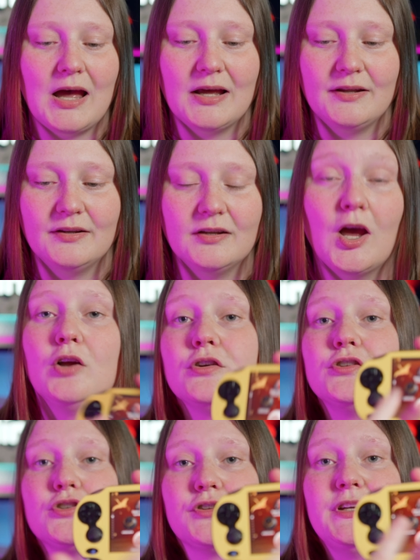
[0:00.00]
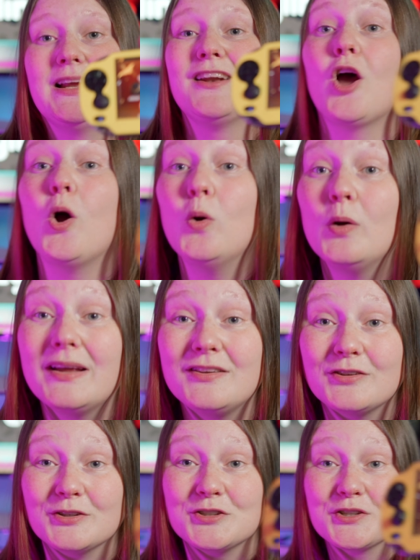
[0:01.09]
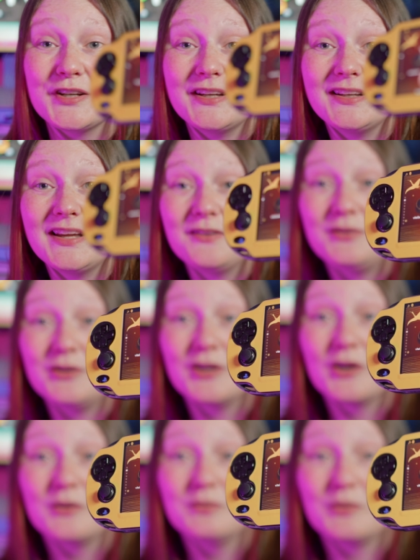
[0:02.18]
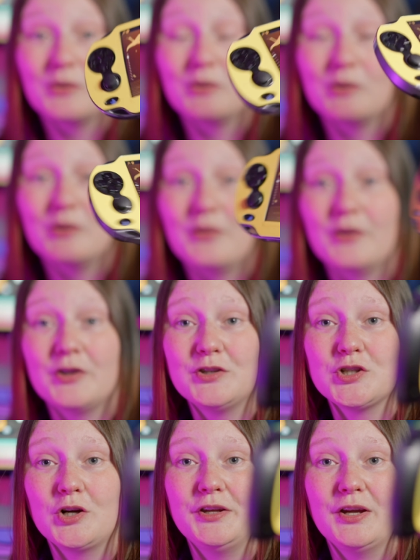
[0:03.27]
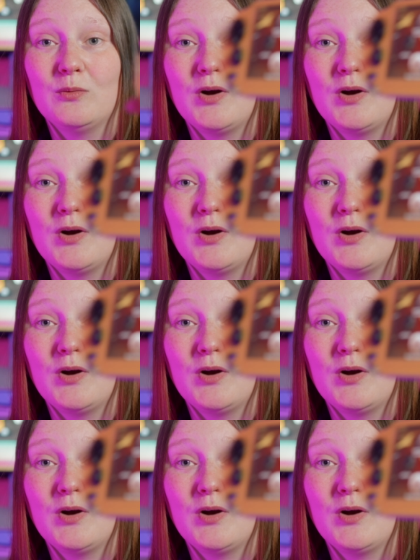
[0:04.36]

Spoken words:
And a touchscreen, an OLED touchscreen if you go for the chunkier